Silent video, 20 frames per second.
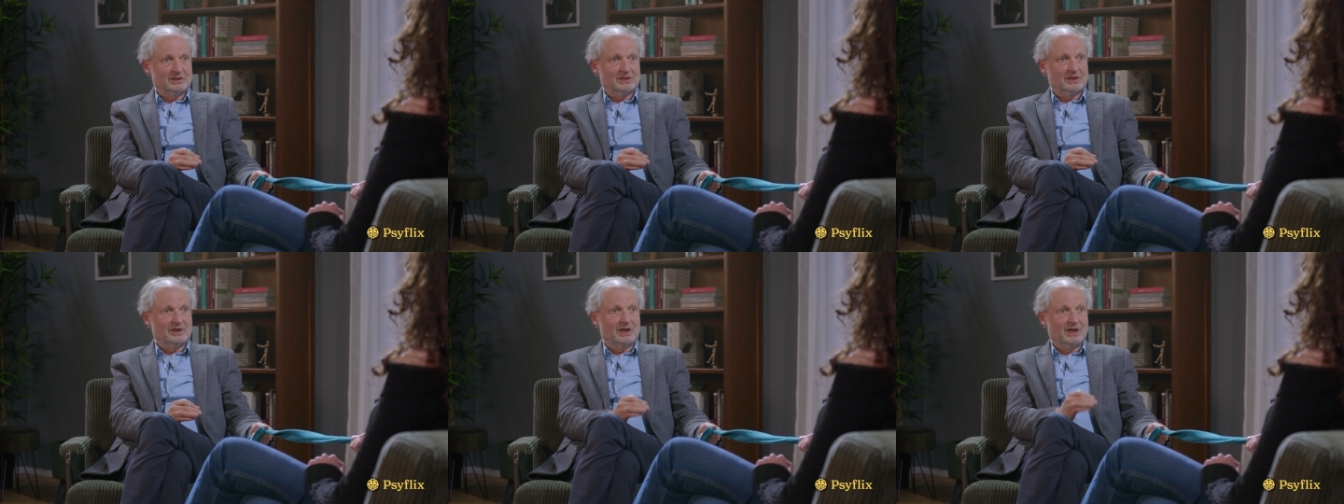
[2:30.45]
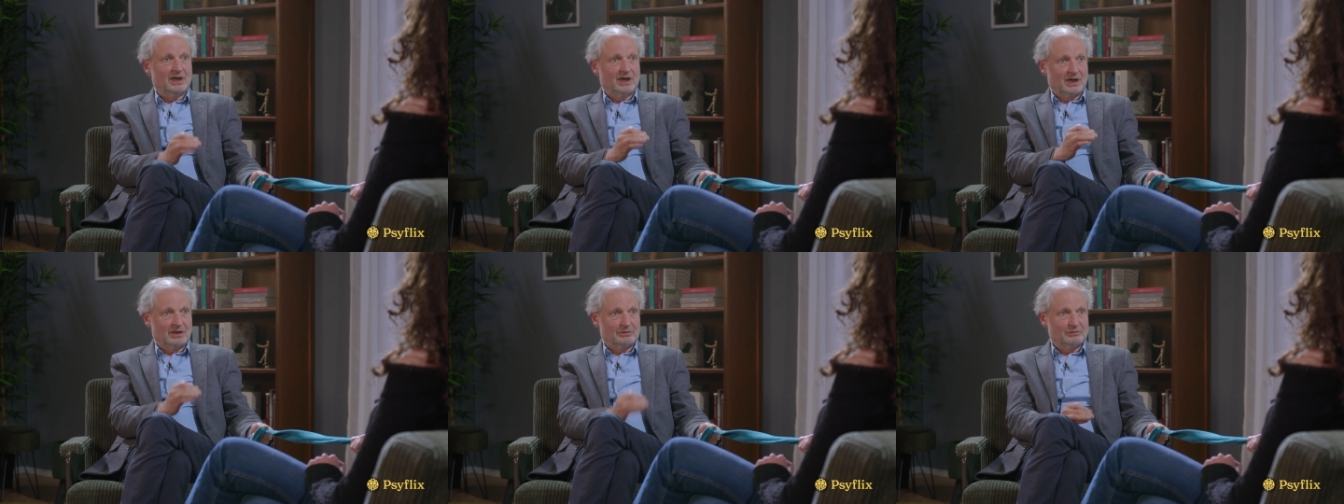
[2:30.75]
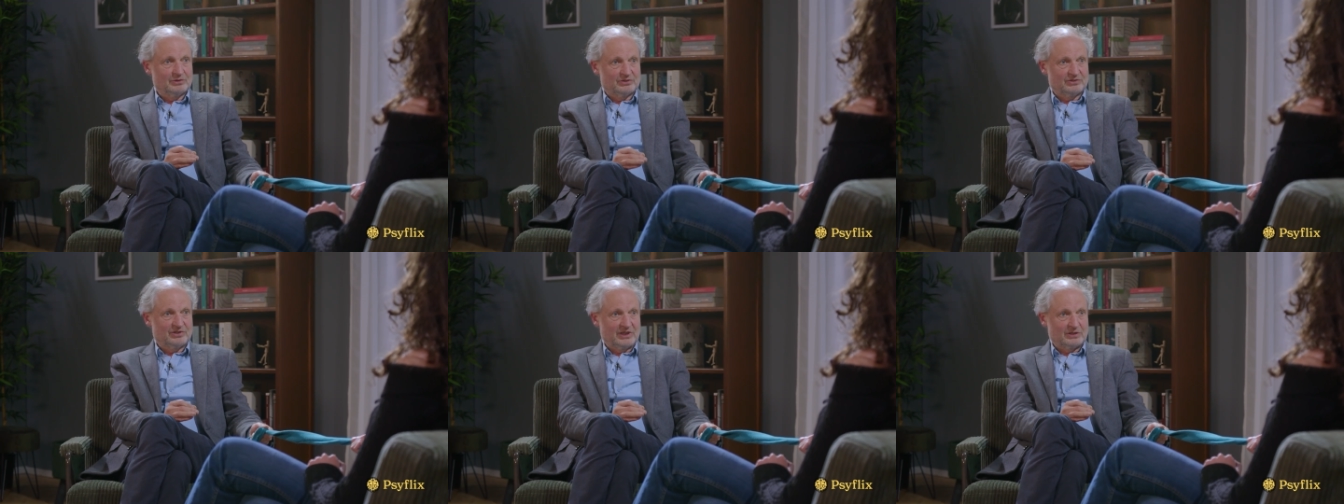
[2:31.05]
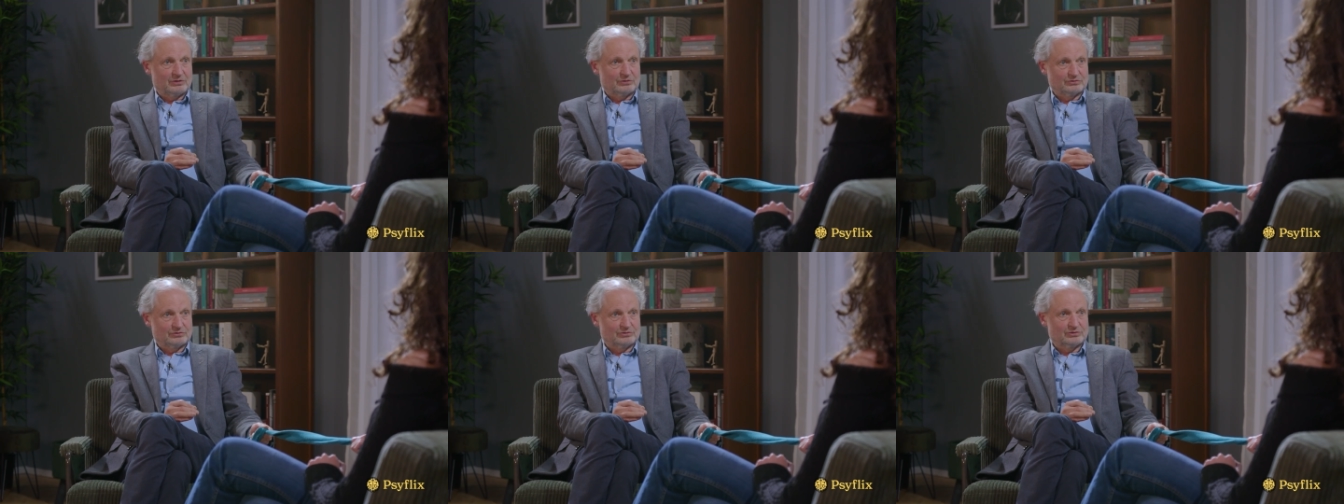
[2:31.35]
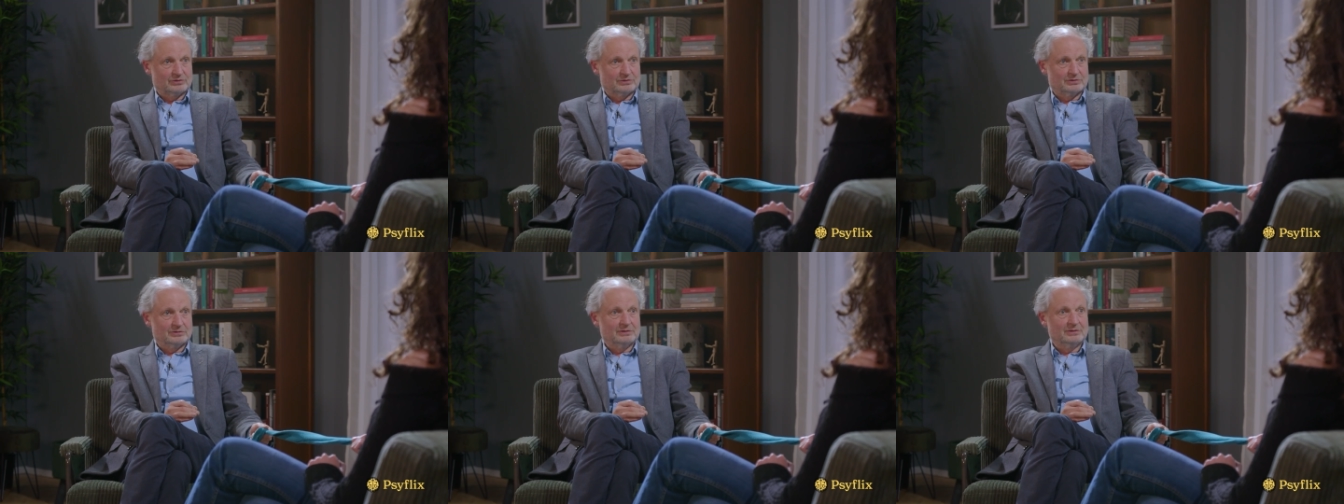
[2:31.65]
I will take
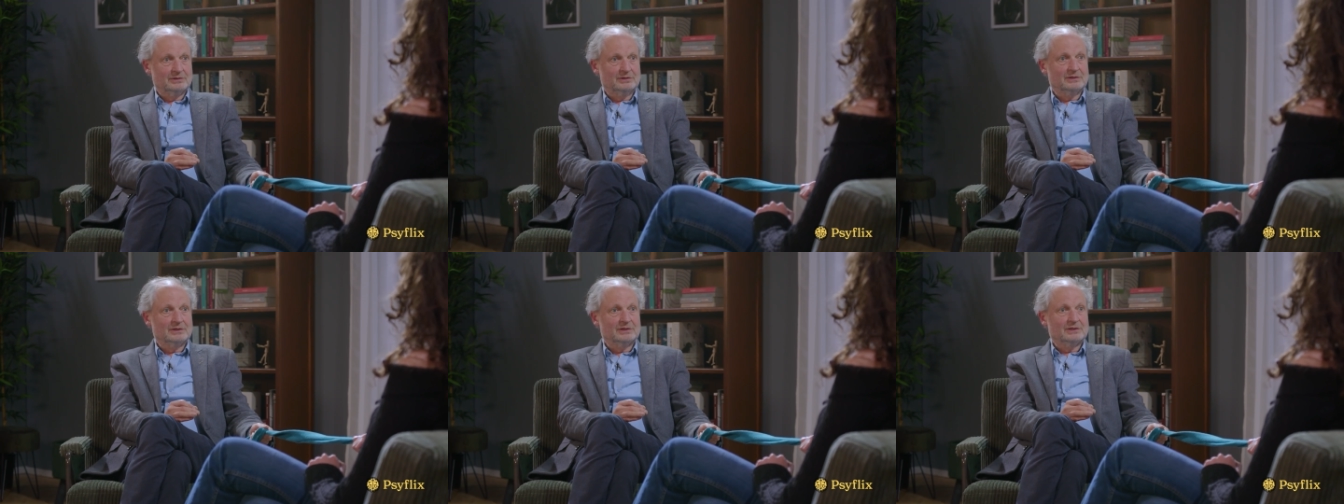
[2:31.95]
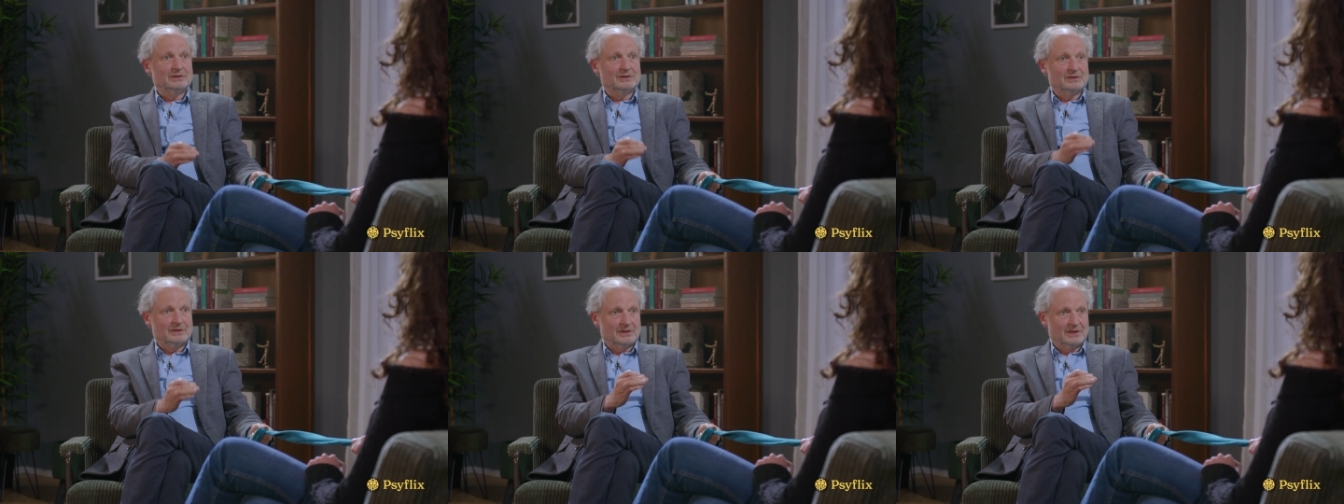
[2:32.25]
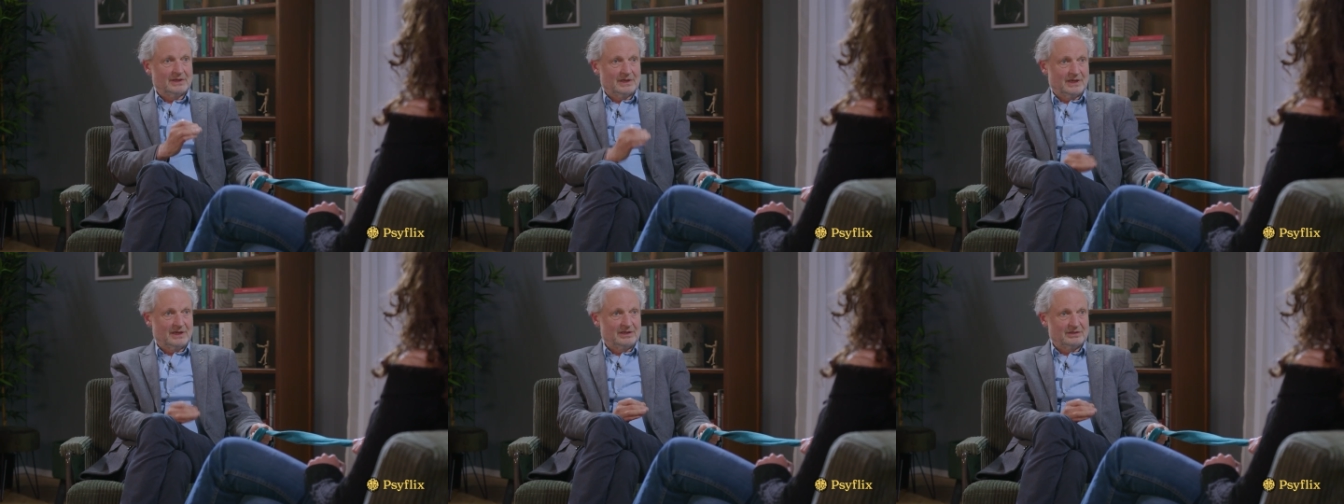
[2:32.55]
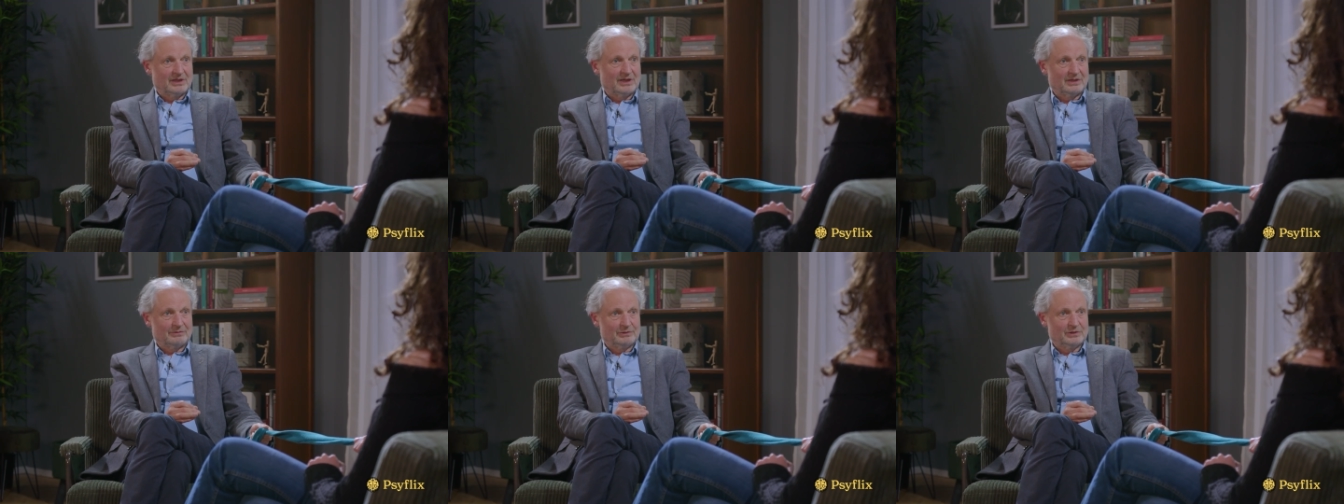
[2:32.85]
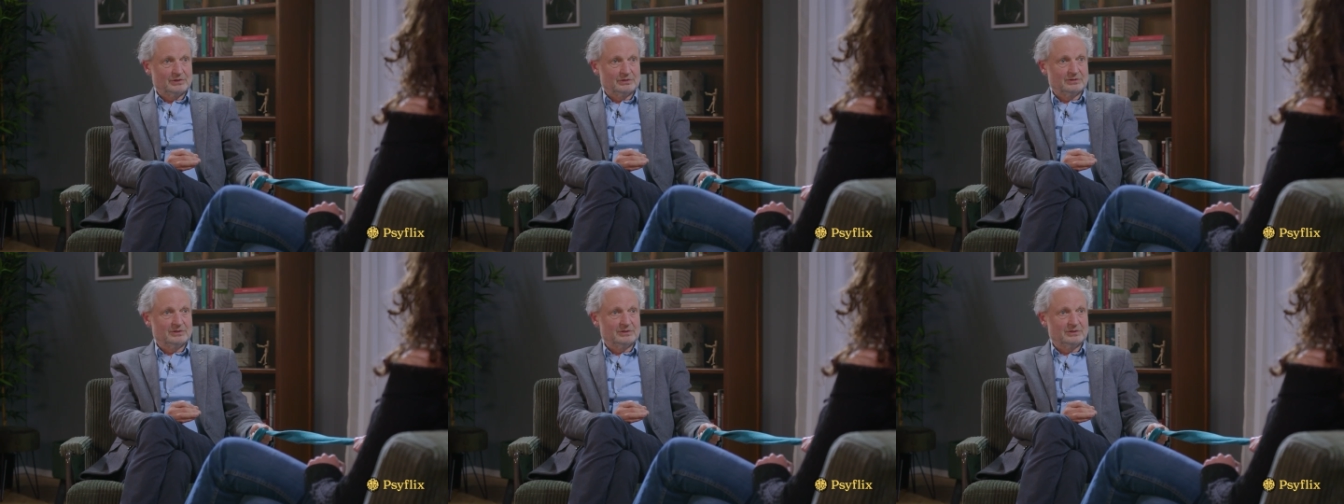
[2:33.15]
control, and I will